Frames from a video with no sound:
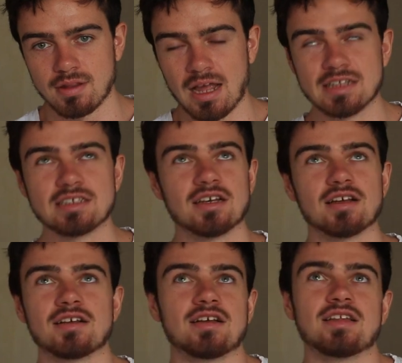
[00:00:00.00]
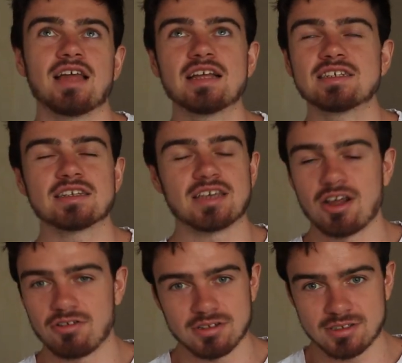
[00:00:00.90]
That's a
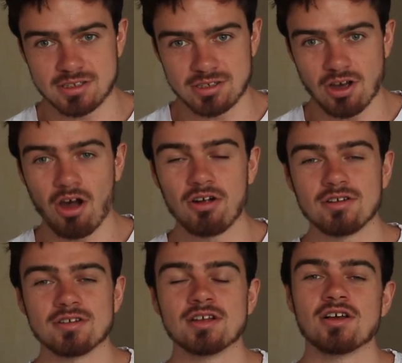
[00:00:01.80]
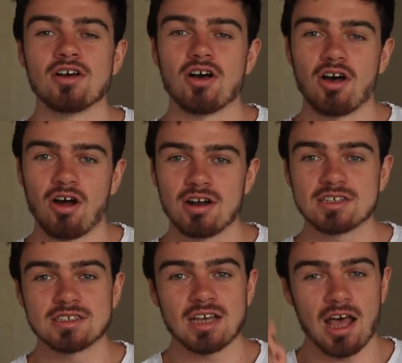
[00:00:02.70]
guarantee.
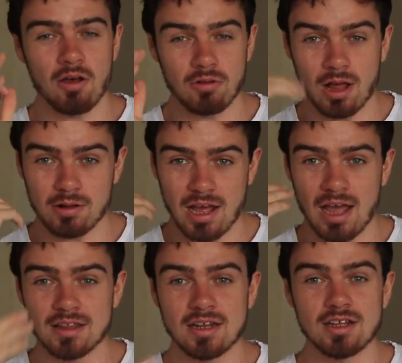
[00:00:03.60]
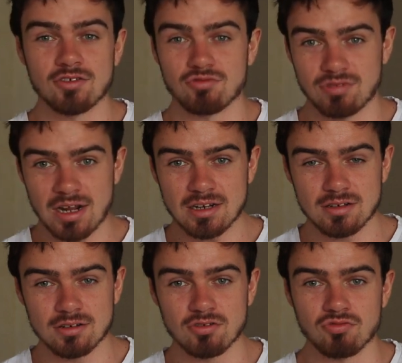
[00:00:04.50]
Honestly, I'll add that in right
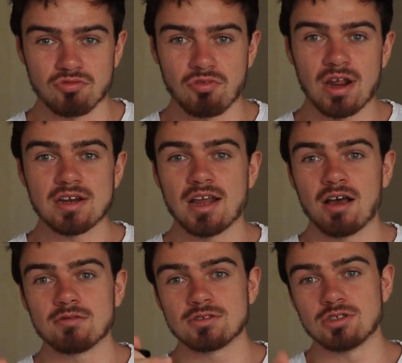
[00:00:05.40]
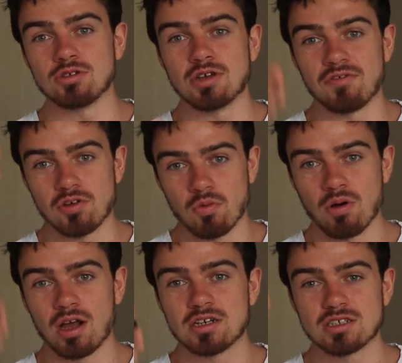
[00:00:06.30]
now to you. If you
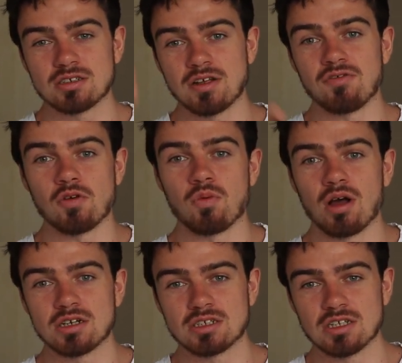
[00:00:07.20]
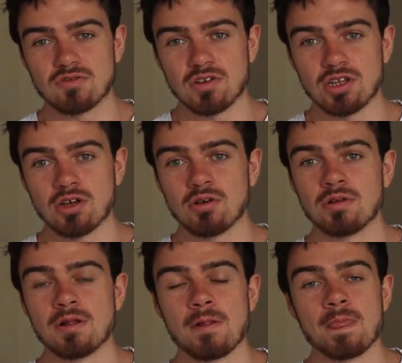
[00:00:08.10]
watch this
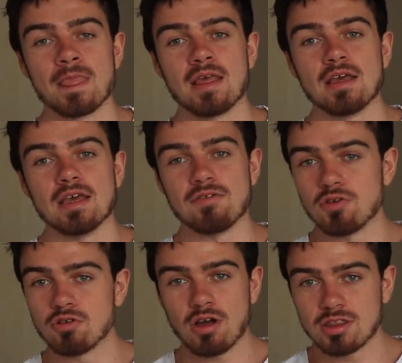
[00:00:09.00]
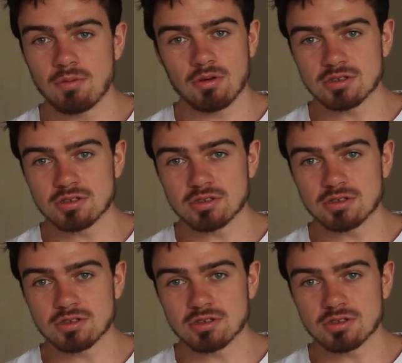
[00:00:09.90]
video, if you're not the